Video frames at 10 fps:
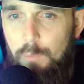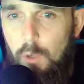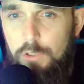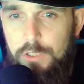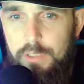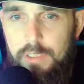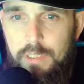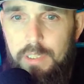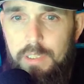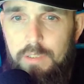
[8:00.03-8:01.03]

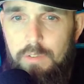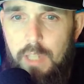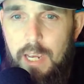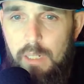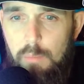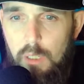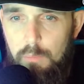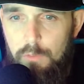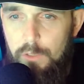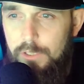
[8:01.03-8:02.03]
Washington is Adam
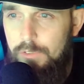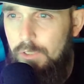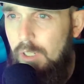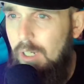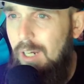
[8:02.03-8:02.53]
Humphries.